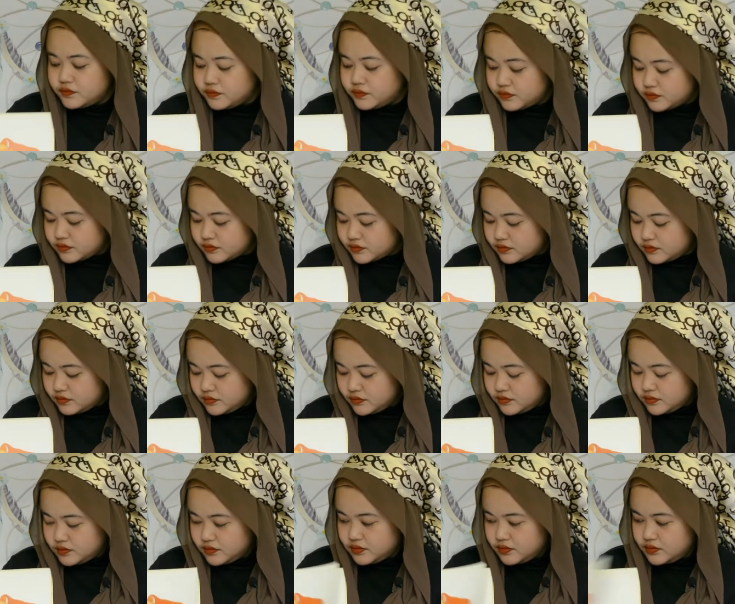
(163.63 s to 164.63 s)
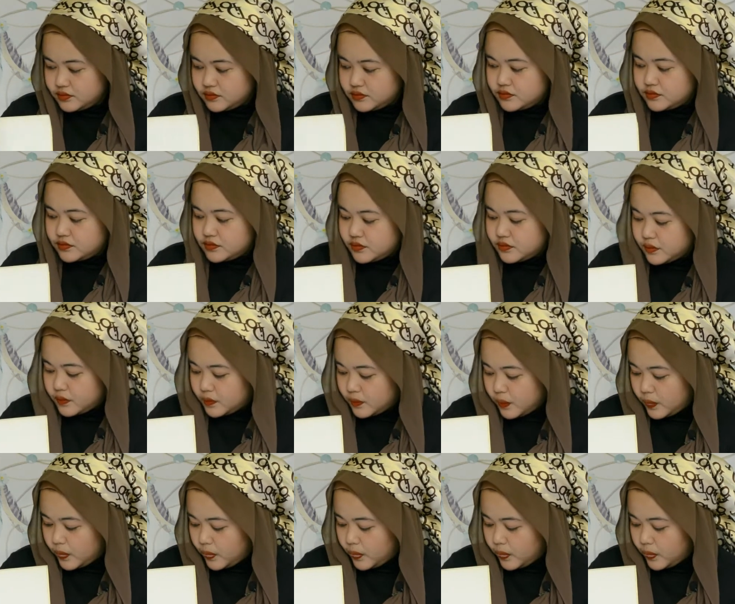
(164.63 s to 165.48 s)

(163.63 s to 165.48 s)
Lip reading: (no one is talking)